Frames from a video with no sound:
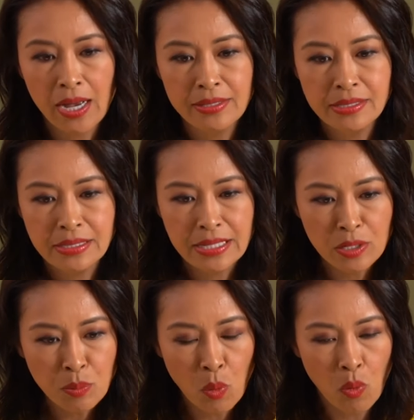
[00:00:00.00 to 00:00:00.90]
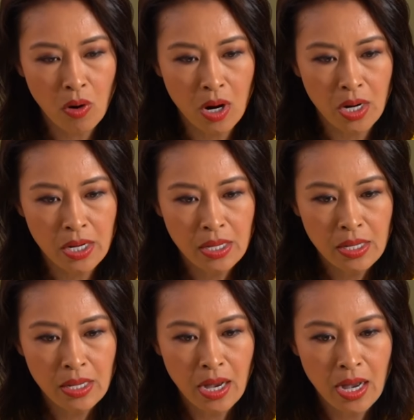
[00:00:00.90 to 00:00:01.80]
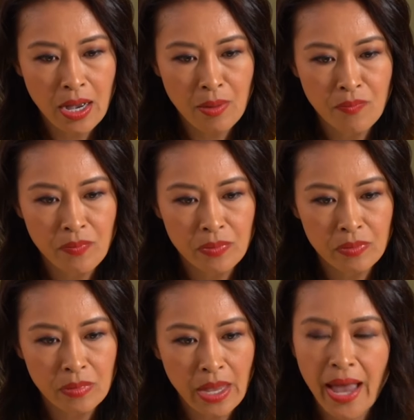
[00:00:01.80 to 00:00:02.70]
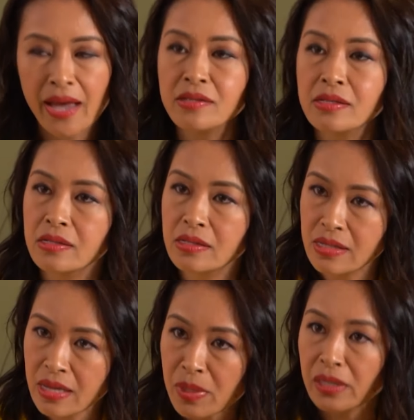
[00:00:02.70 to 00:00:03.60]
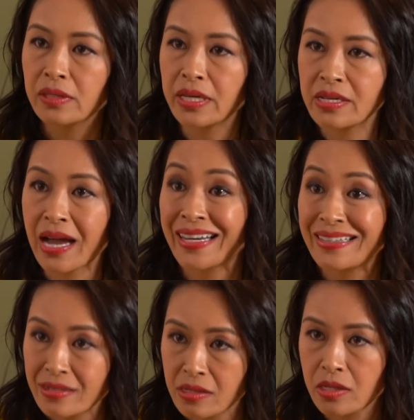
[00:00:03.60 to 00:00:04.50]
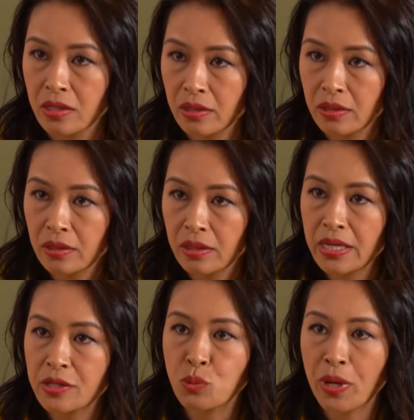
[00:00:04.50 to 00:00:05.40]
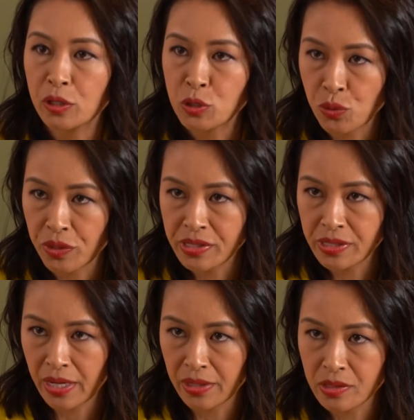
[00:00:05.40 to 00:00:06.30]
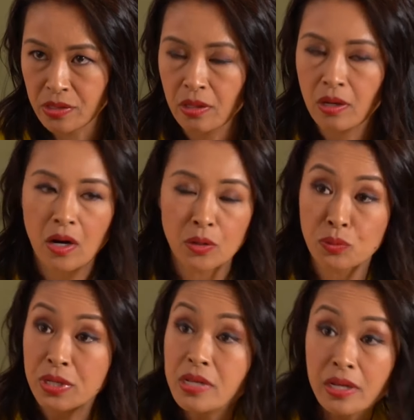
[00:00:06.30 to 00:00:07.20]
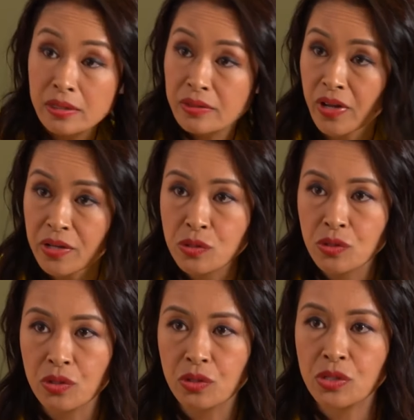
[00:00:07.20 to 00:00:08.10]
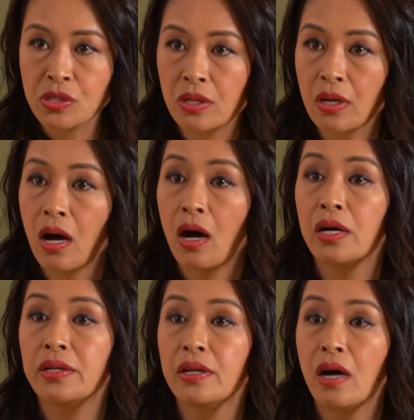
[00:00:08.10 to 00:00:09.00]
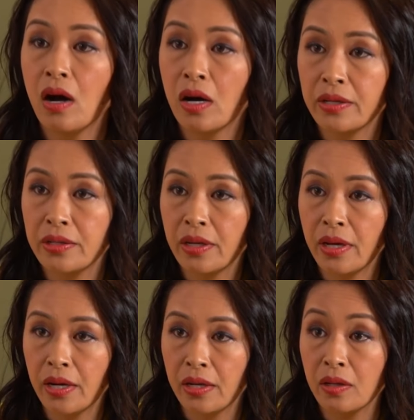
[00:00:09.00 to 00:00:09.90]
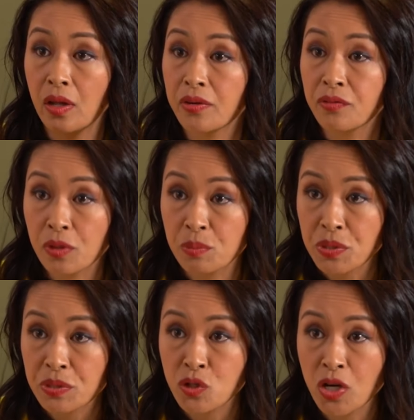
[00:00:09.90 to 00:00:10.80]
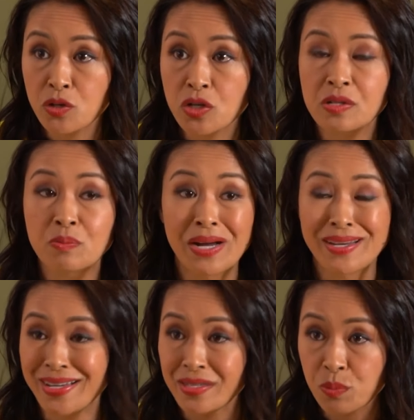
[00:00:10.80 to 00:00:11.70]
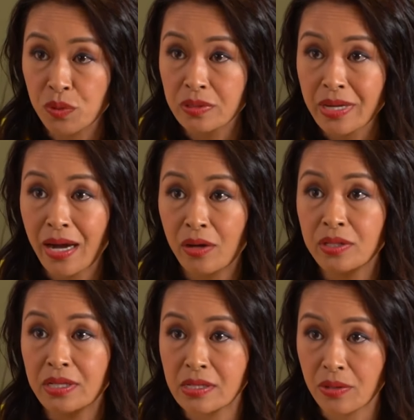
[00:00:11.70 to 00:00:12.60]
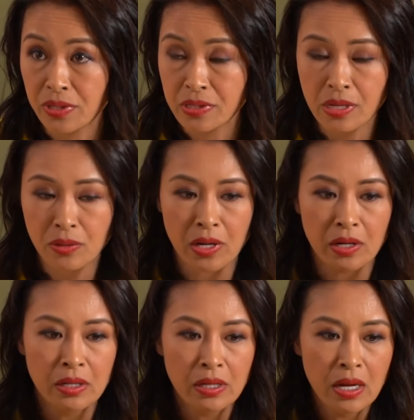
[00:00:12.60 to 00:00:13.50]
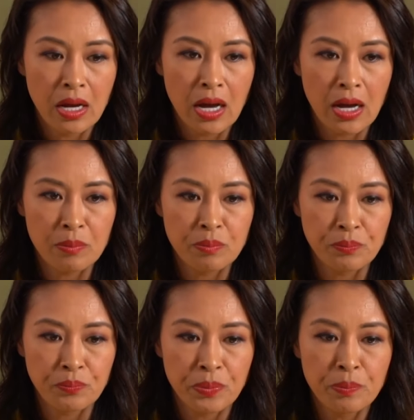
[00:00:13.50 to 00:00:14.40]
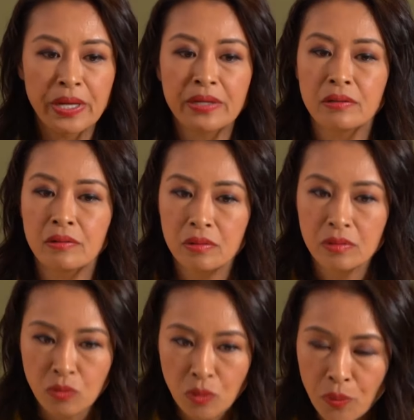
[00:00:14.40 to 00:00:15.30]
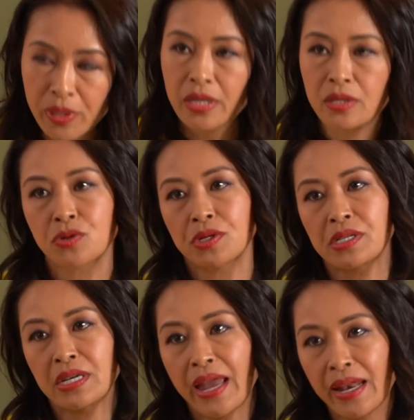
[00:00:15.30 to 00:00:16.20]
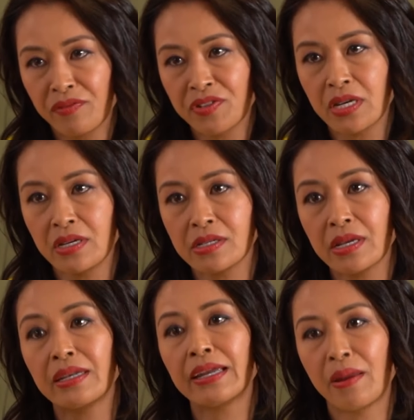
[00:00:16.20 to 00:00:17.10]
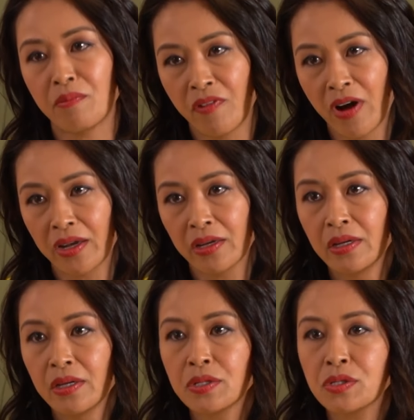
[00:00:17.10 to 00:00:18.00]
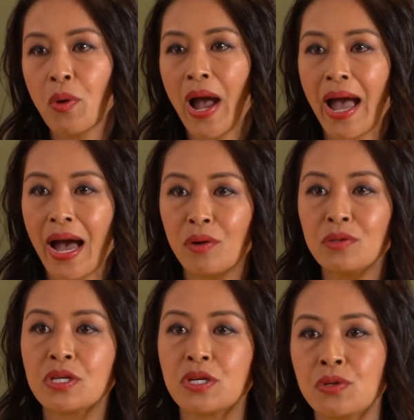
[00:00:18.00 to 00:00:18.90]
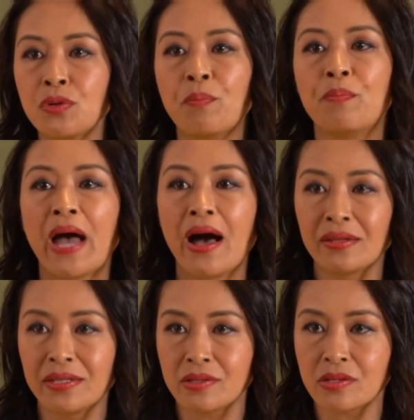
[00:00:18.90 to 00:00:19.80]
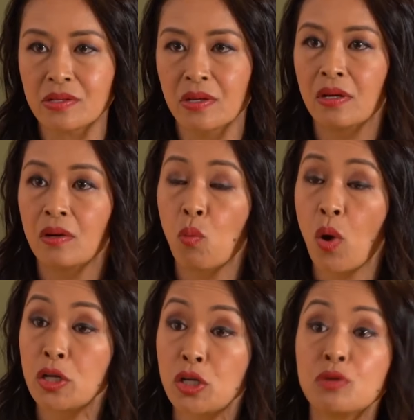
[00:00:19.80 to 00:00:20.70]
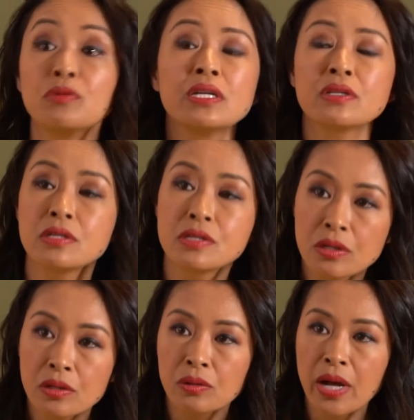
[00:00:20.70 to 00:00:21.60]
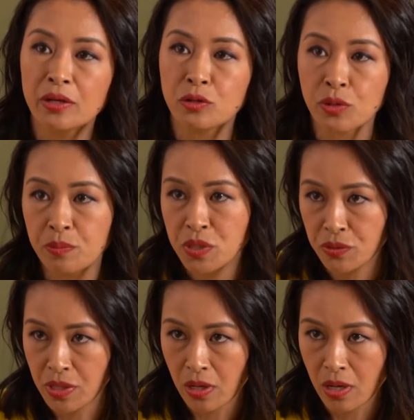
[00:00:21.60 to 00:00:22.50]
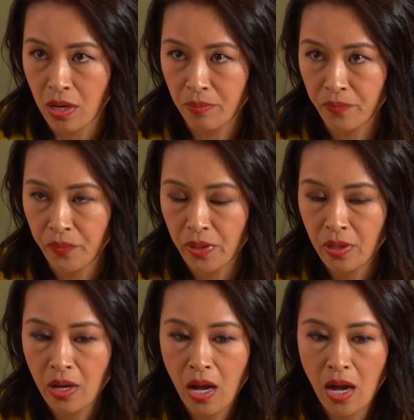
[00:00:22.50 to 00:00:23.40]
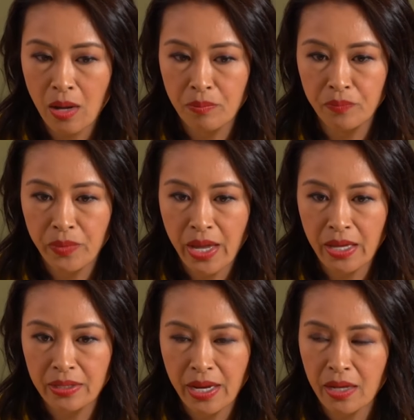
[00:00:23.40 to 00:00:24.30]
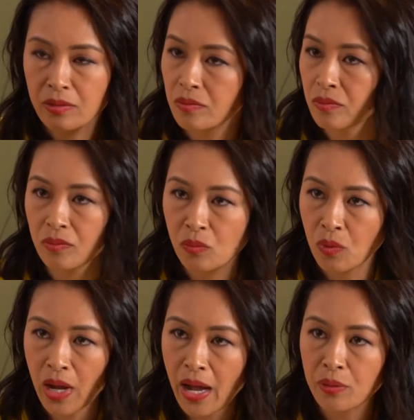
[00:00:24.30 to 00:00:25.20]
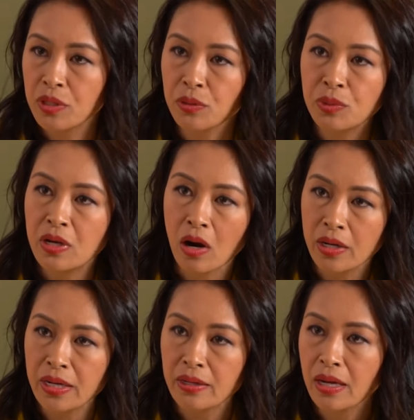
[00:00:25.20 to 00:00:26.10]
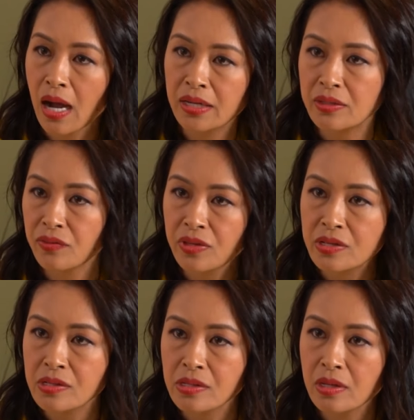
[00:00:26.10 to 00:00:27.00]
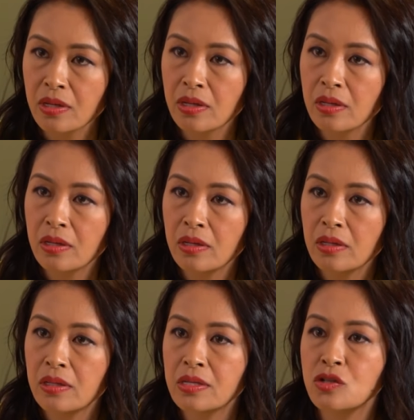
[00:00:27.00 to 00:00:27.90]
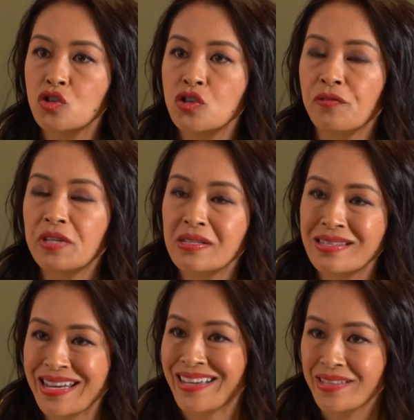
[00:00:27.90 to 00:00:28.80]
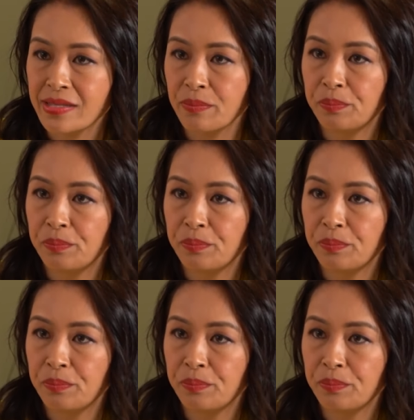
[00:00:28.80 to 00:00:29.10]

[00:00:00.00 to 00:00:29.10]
Singapore has seemingly tightened its regulatory stance on retail investors, on a lot of crypto exchanges. Binance pulled out, et cetera, but growing interest in NFTs and GameFi. So how do you balance what you need to do at Crypto.com? And how are you regarding kind of this shifting stance?